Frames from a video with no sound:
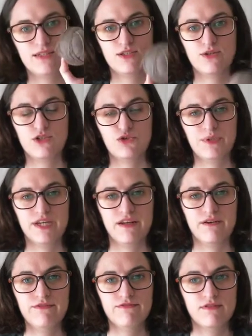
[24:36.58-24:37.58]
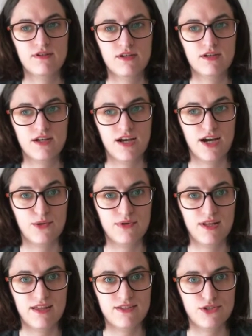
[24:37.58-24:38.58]
going to be enough. I
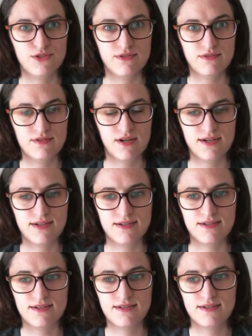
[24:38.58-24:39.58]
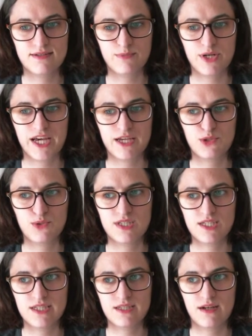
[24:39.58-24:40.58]
will let you know. But I do
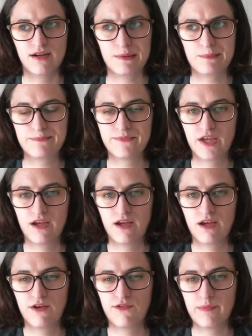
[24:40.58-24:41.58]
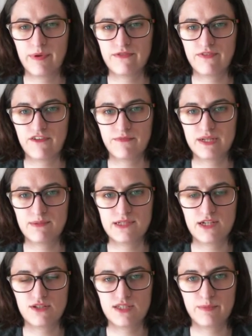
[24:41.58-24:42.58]
need 3.5mm
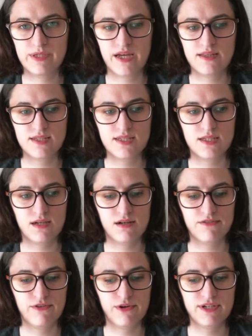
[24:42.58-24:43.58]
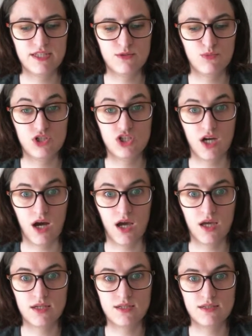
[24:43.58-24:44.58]
DPNs for it, which I
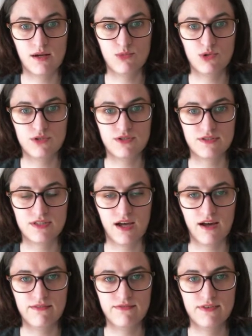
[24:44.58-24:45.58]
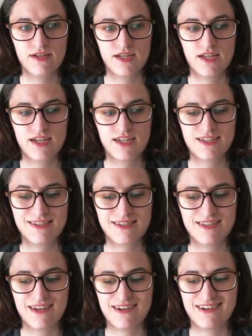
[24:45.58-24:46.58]
somehow don't have.
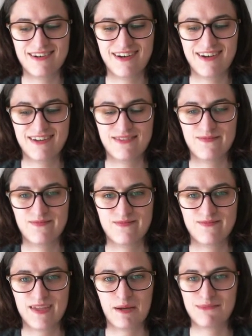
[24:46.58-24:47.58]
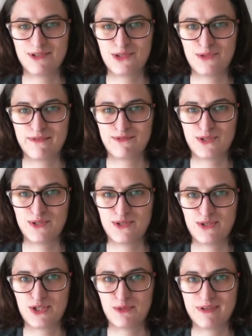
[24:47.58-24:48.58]
So I'm going to have to go
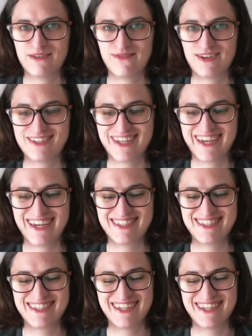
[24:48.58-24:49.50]
shopping first, I guess.